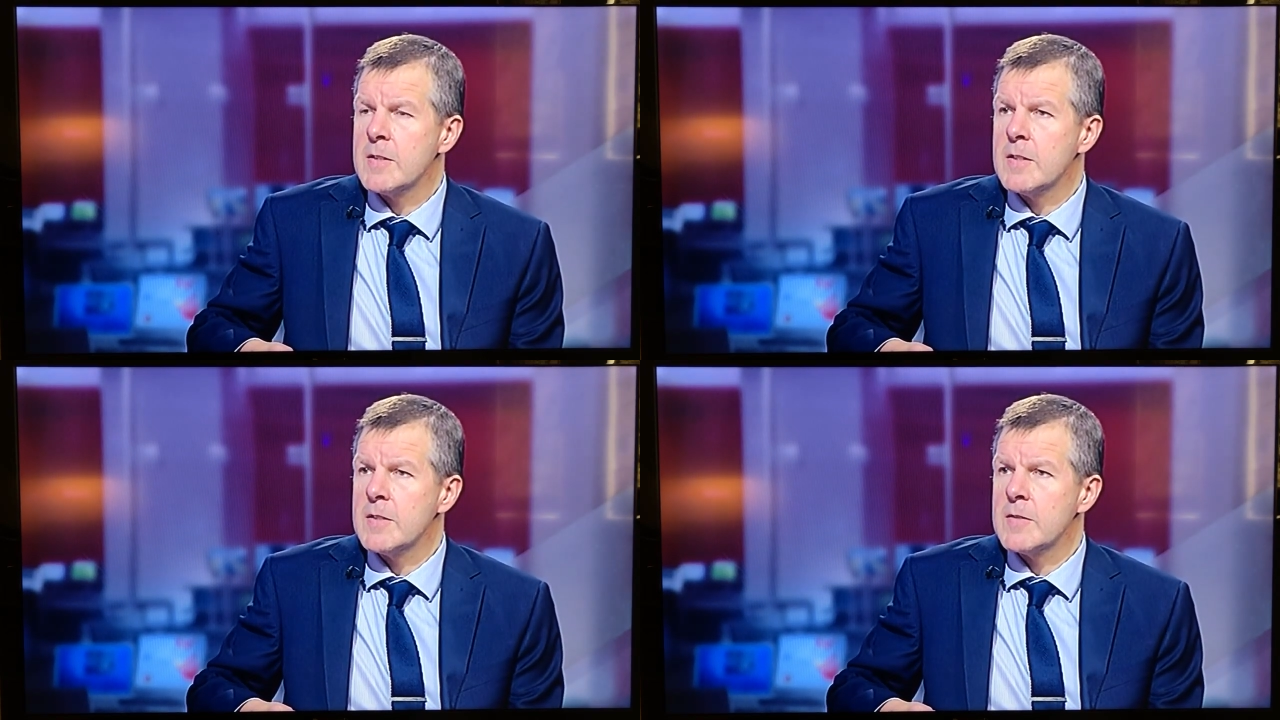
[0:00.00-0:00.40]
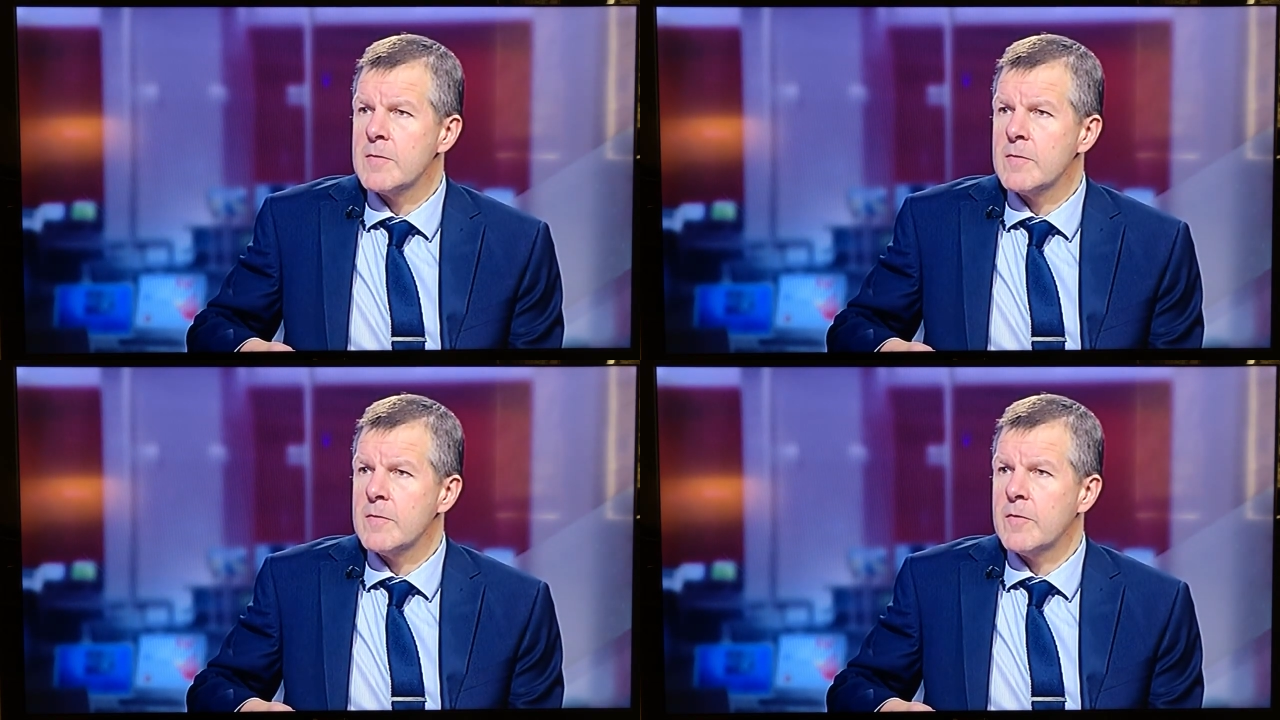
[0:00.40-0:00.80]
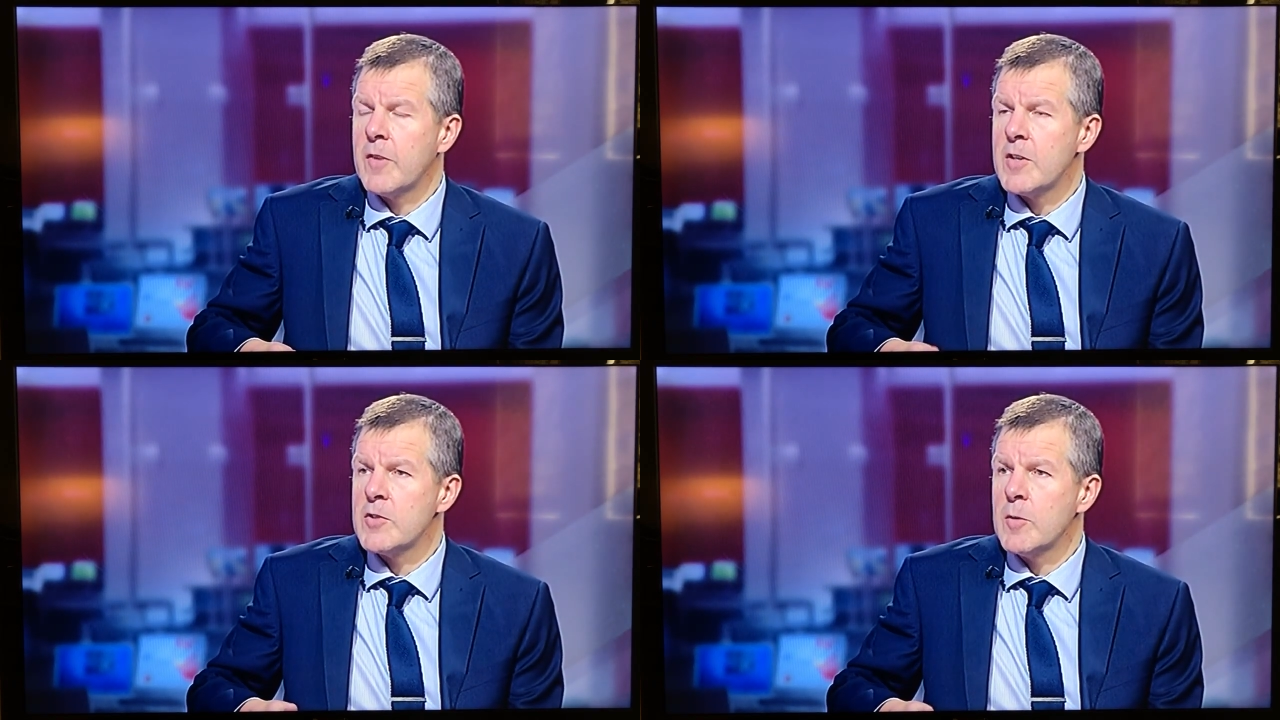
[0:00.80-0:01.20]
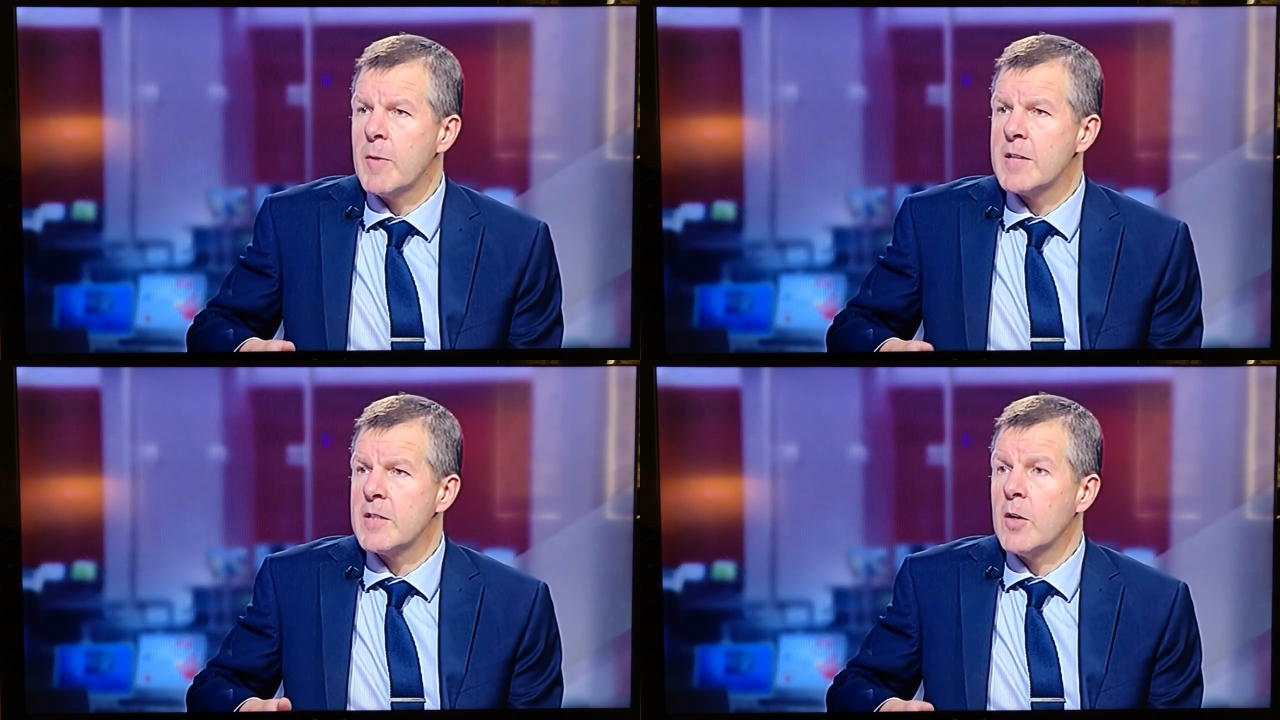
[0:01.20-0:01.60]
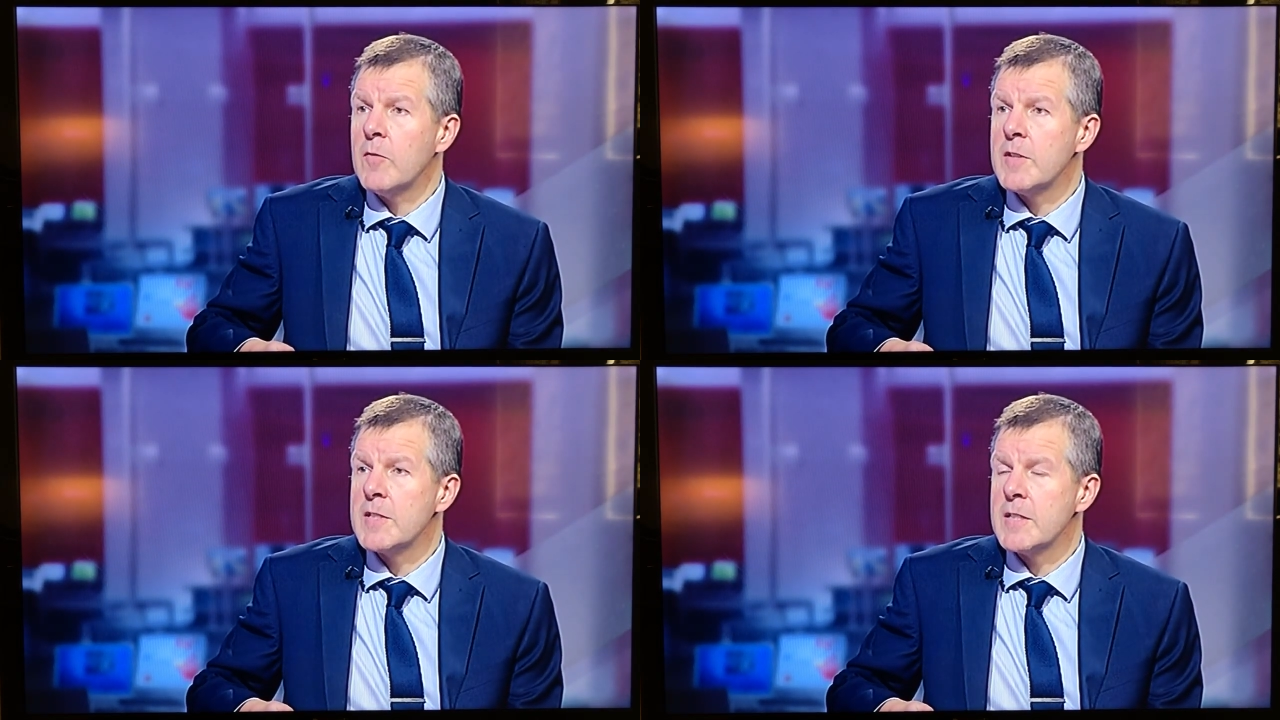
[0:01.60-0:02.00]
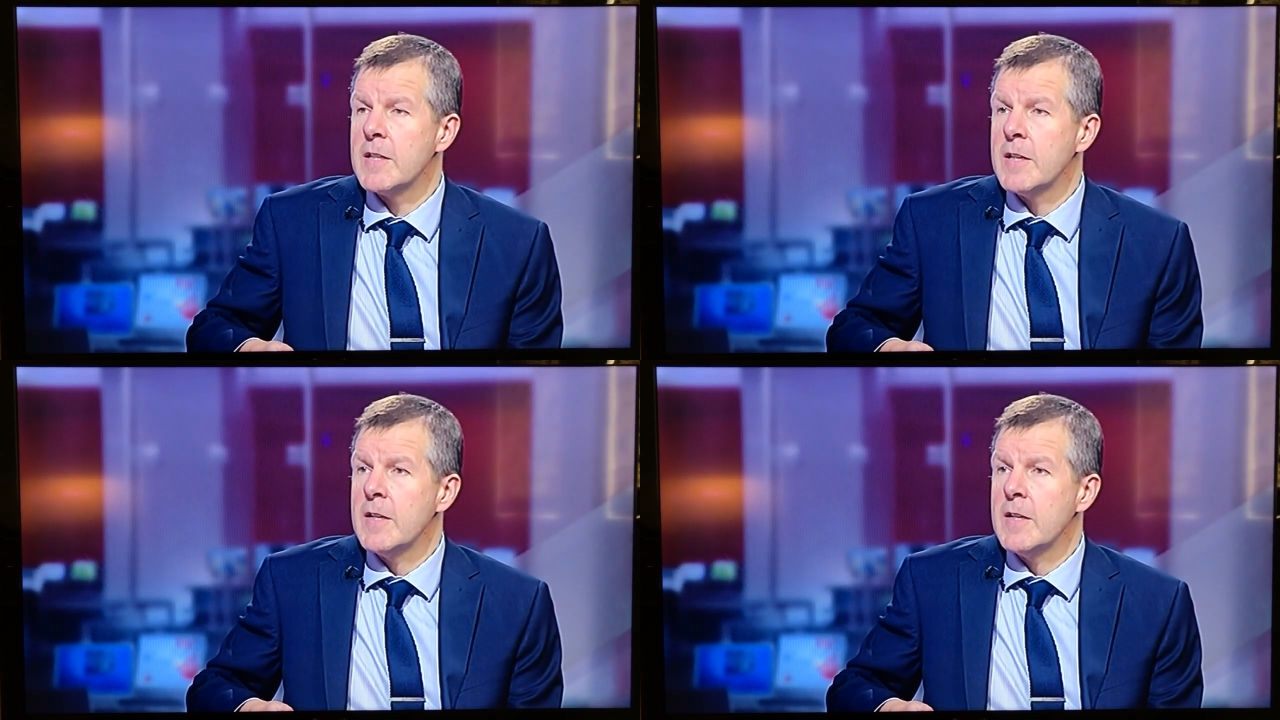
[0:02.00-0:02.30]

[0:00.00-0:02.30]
It's very traumatic, obviously,